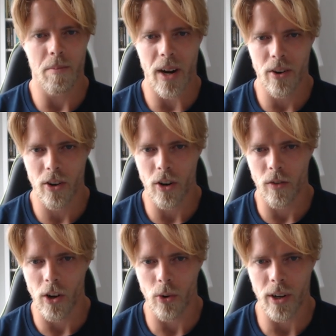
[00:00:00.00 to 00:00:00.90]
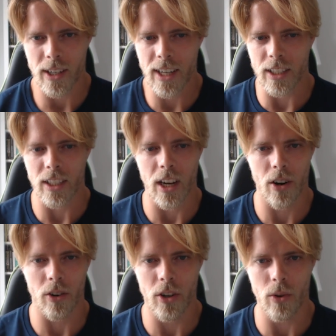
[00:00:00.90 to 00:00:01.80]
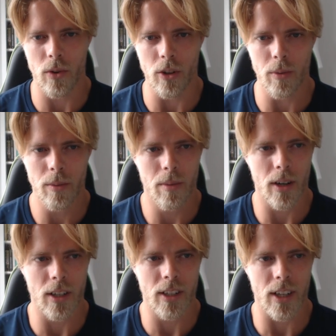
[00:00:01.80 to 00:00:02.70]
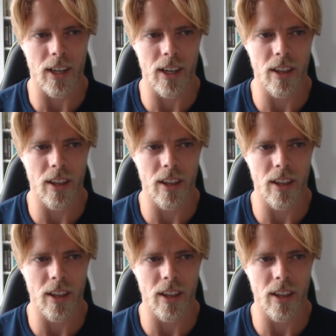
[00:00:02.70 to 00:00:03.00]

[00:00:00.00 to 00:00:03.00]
period of lower intensity here on YouTube, but